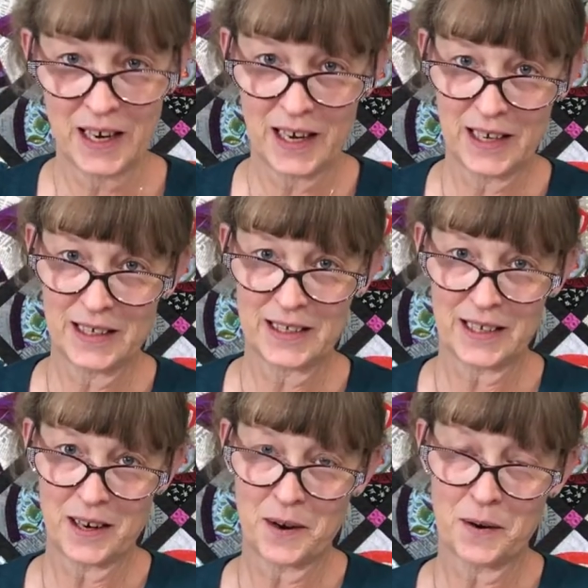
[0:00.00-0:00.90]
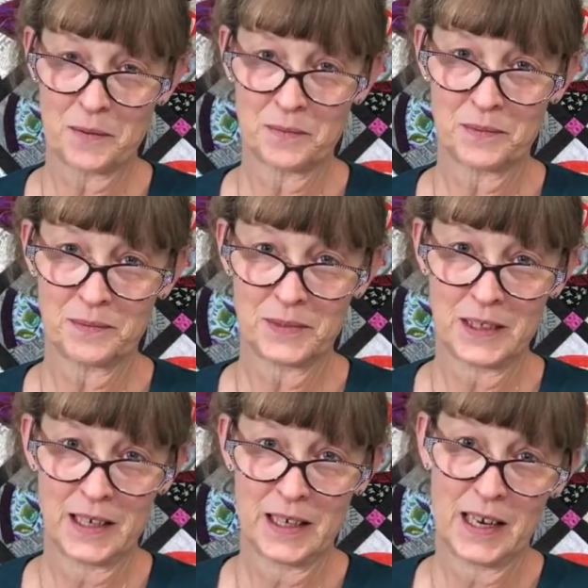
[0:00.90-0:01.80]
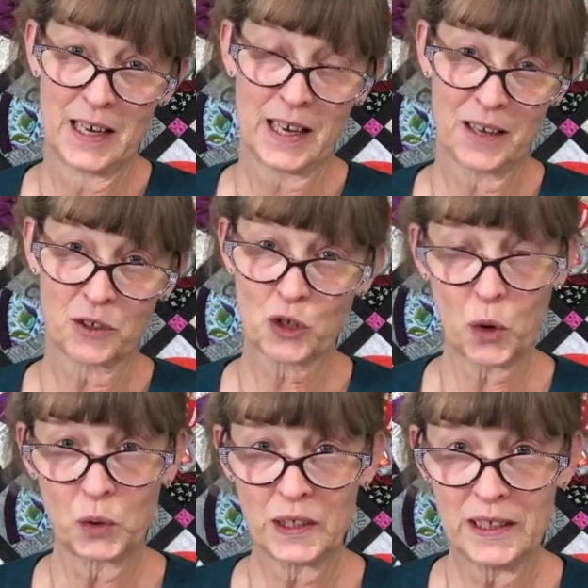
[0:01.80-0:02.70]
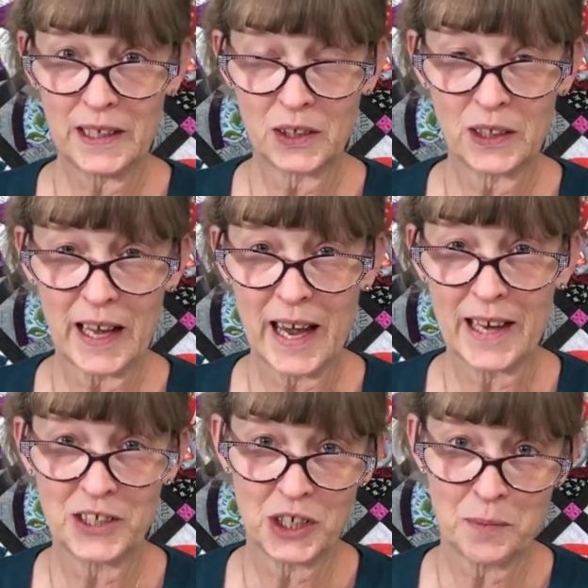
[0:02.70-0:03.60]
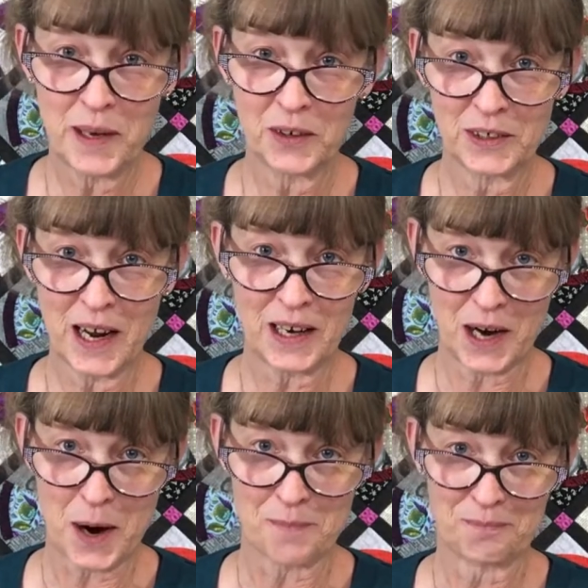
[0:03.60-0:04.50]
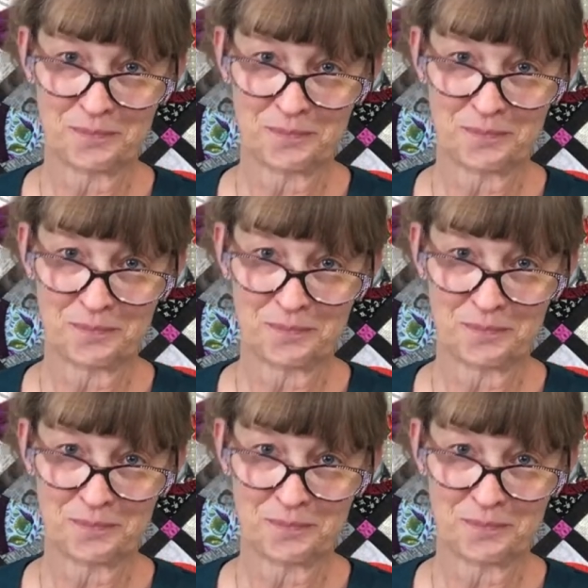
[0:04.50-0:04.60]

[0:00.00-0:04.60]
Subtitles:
It's Gail'sGoldenNeedle@gmail.com.